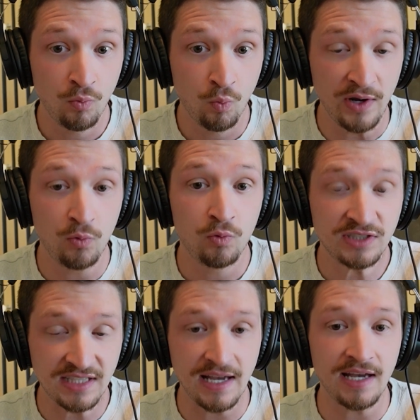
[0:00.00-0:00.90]
We
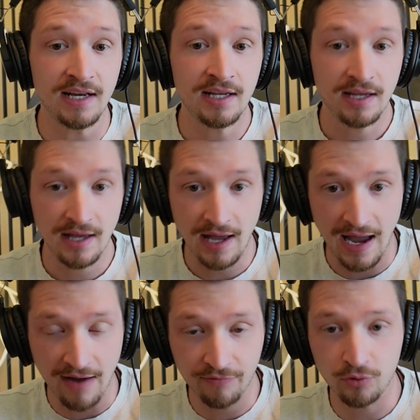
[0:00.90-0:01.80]
said
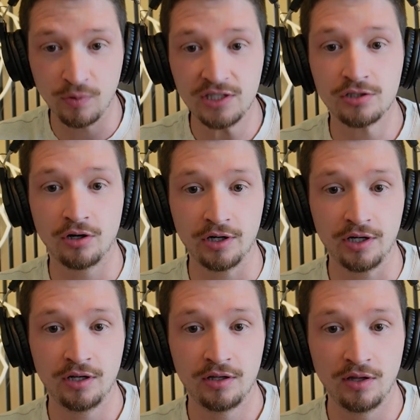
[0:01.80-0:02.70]
after we
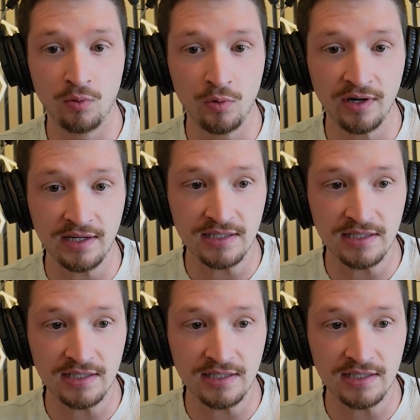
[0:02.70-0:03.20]
started that we wanted to